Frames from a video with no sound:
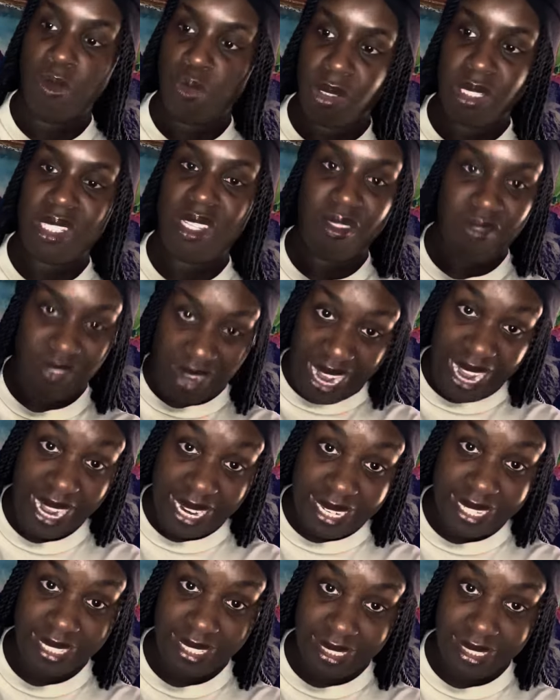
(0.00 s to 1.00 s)
was
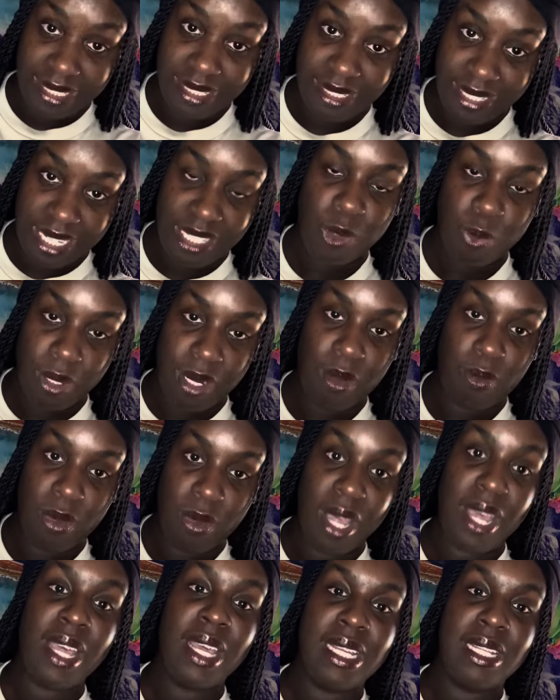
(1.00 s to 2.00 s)
divine. That's what it
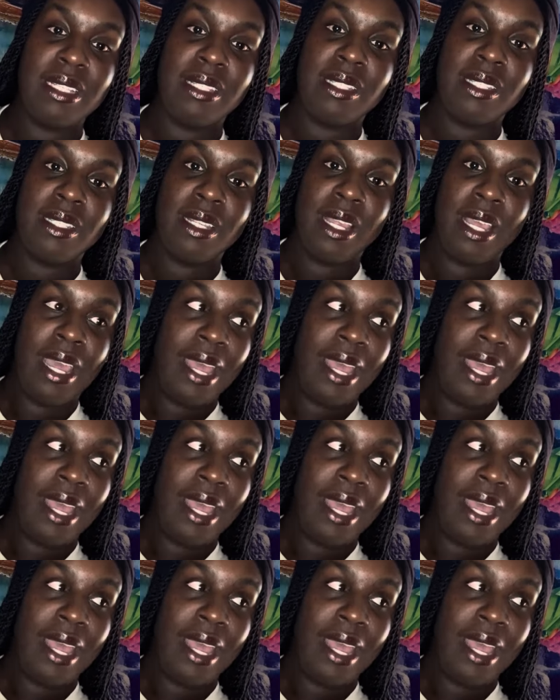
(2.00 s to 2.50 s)
was.